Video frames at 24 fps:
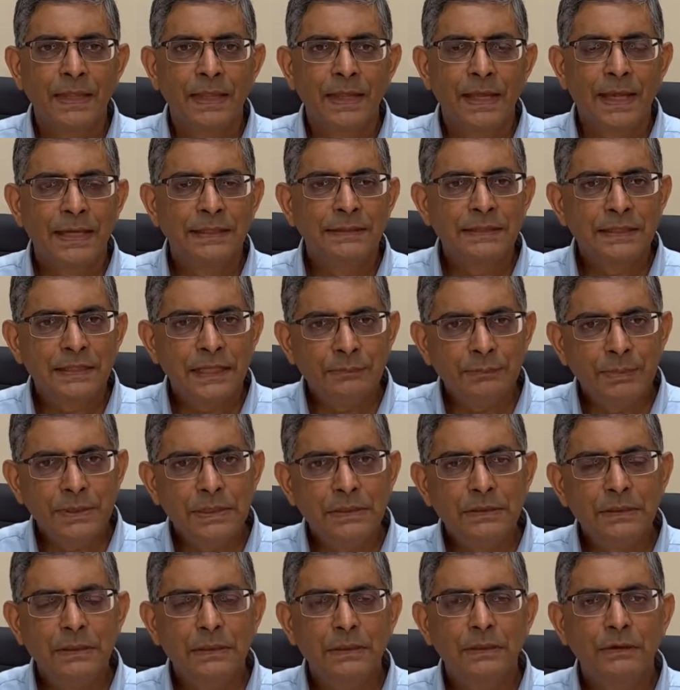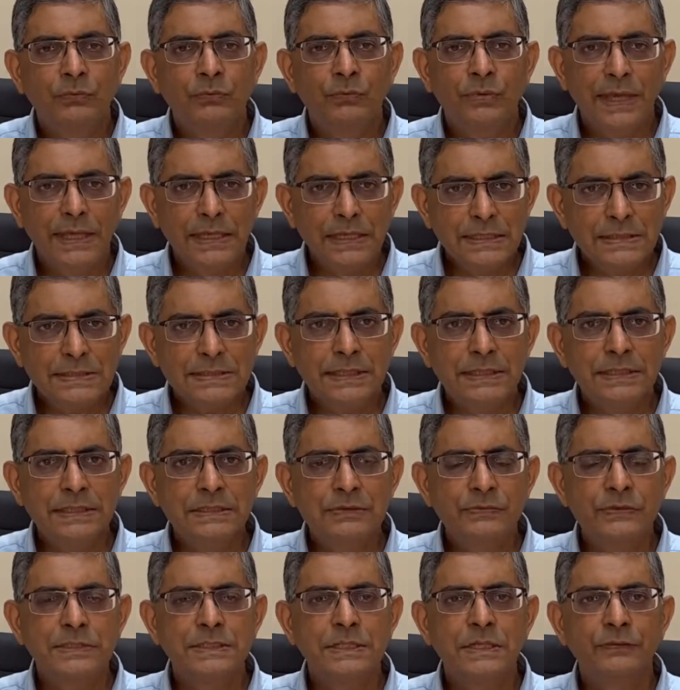And there have been various studies
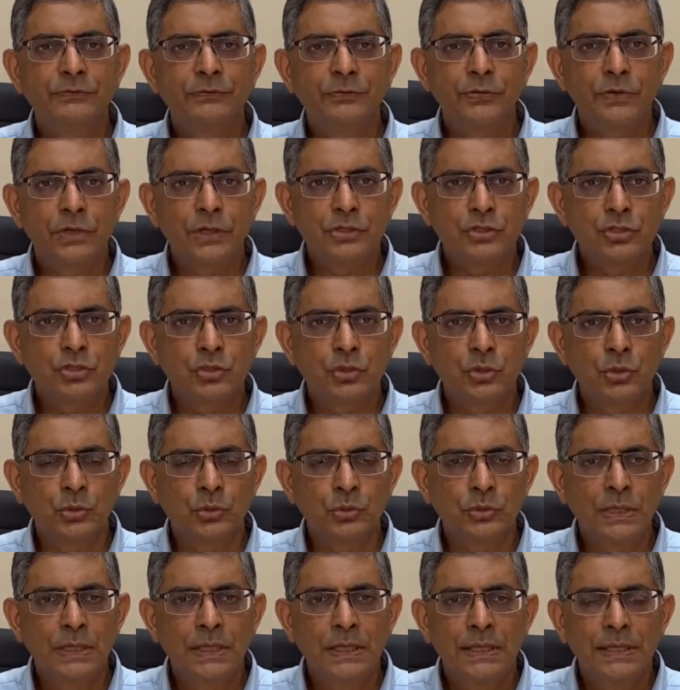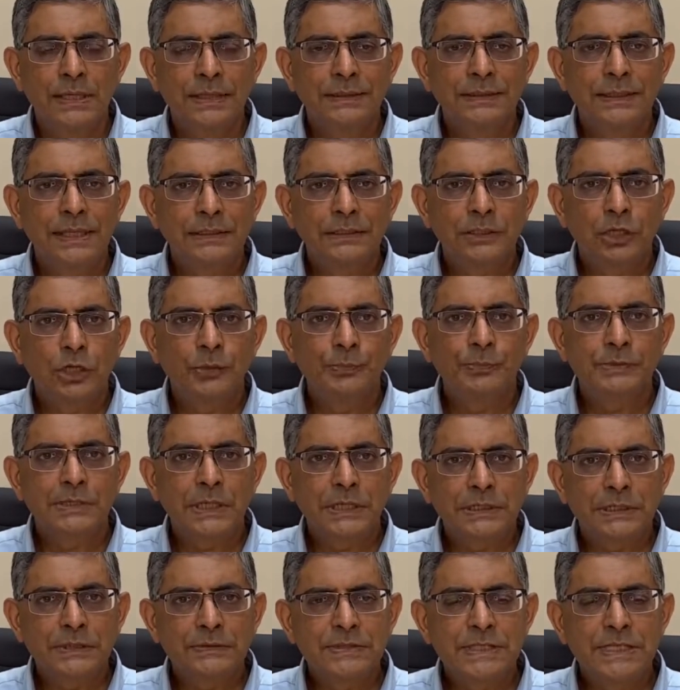which have shown that
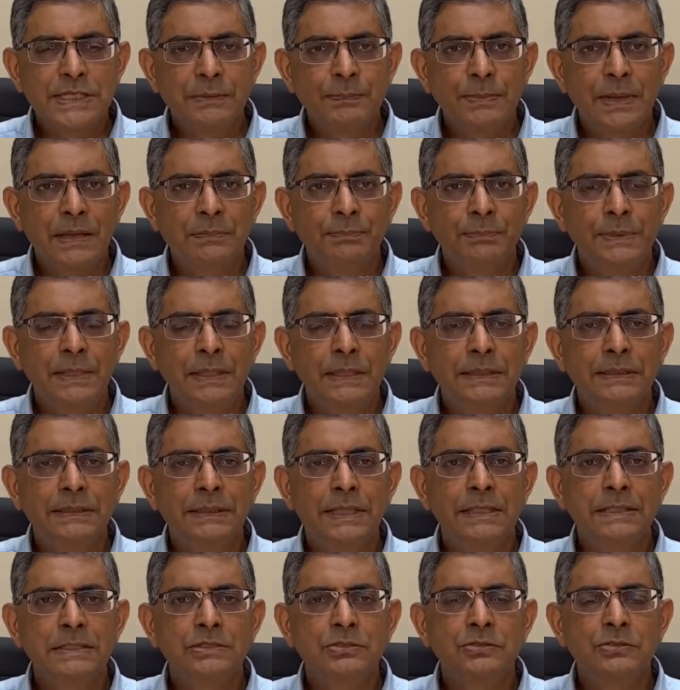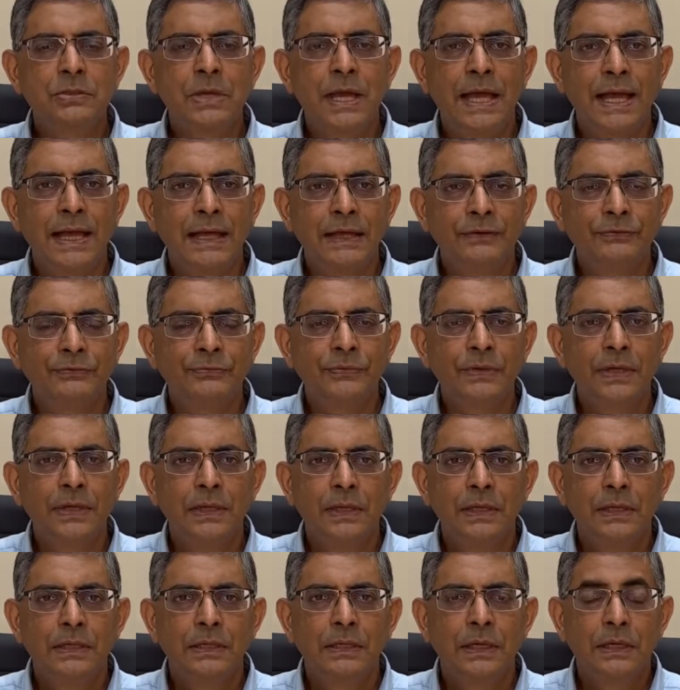obstructive sleep apnea tends
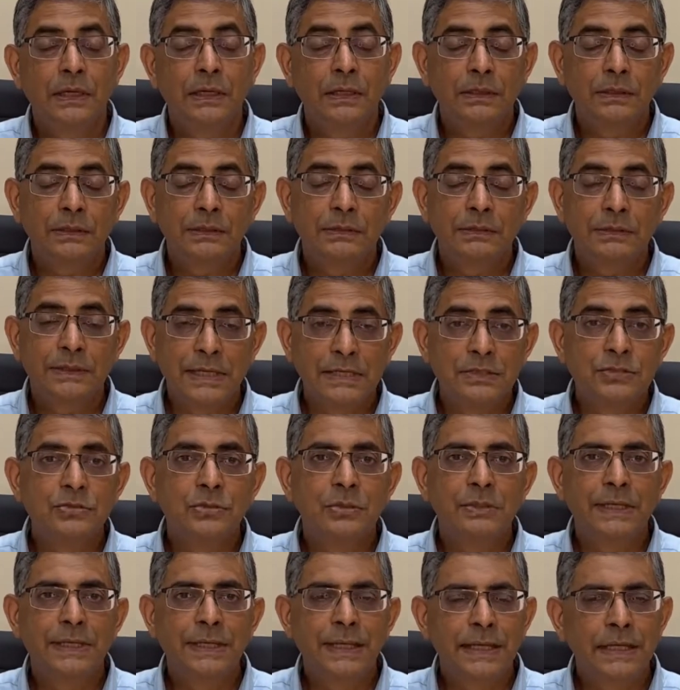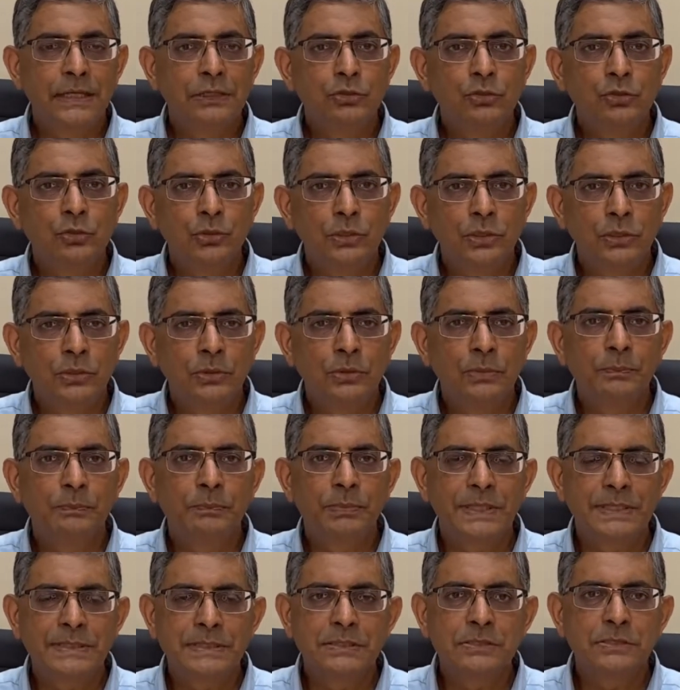to relate to, you know,
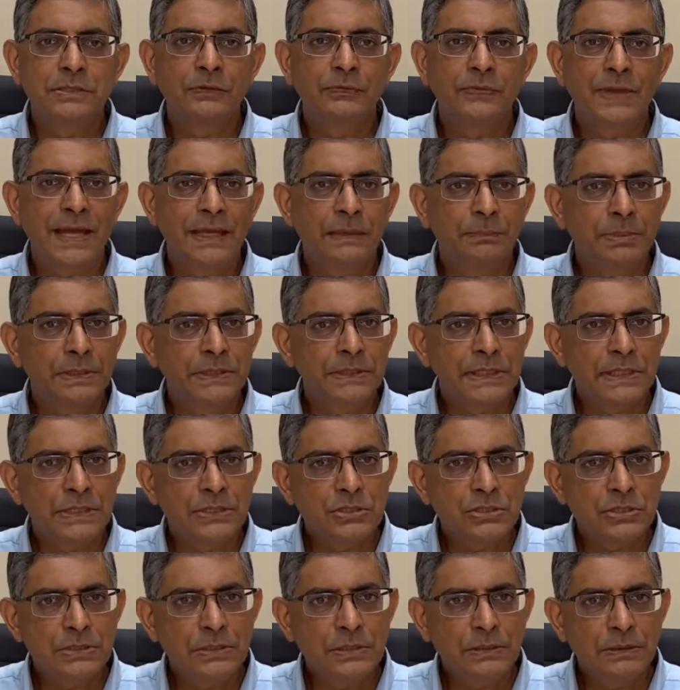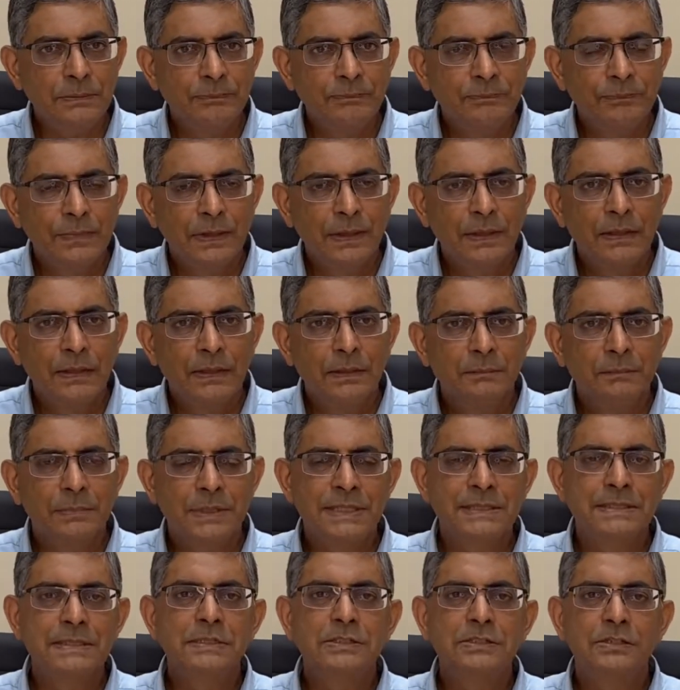presence of hypertension,
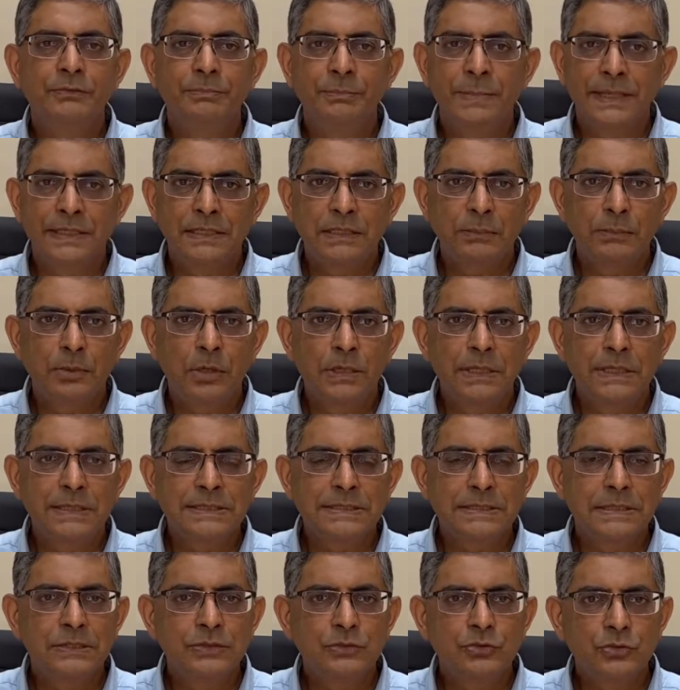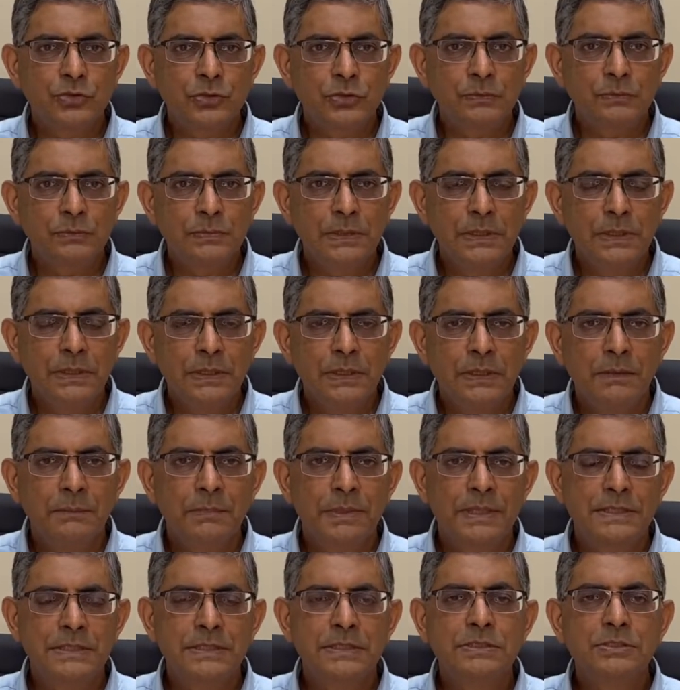presence of metabolic syndrome,
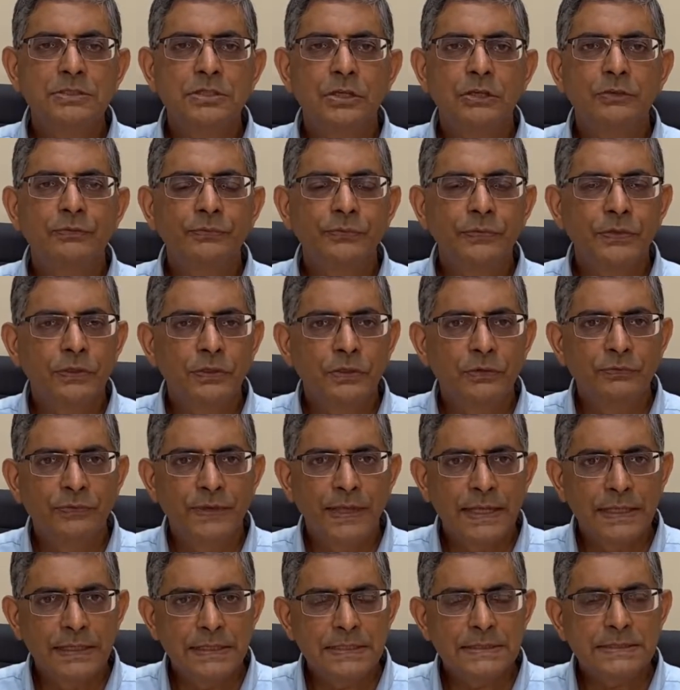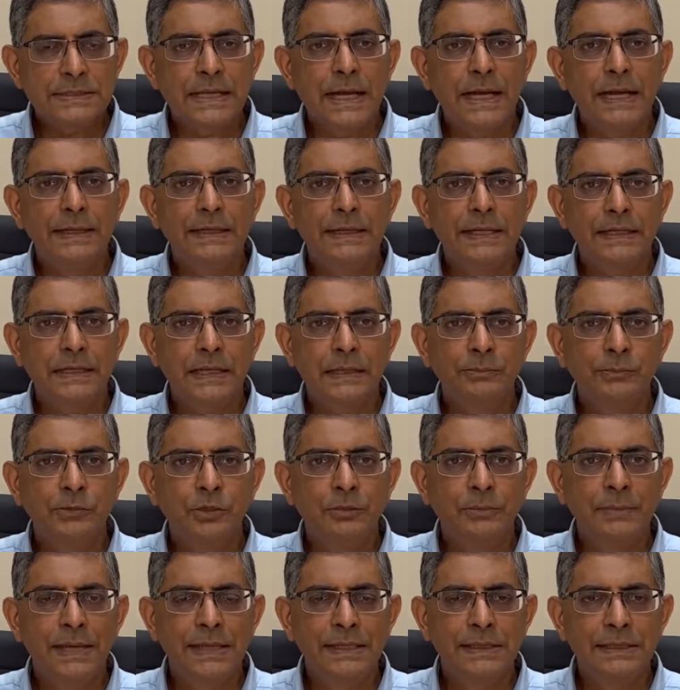presence of, you know, various cardiac
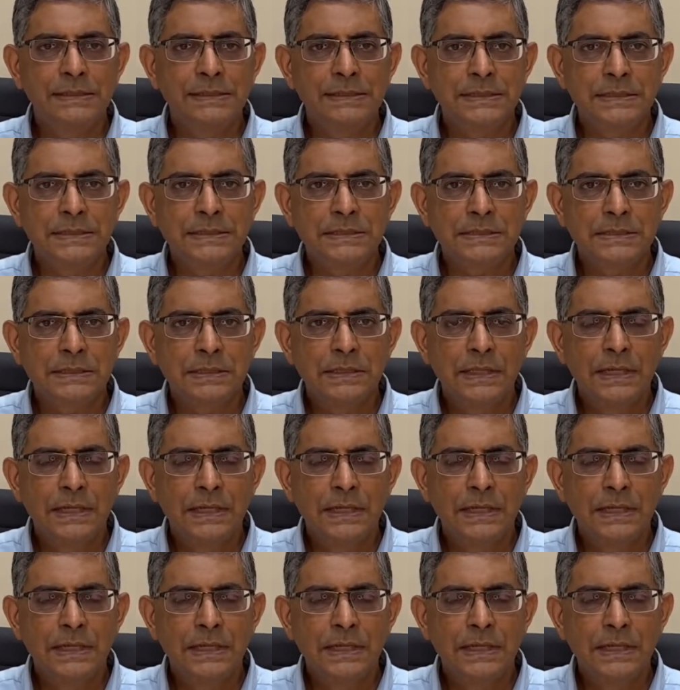abnormalities,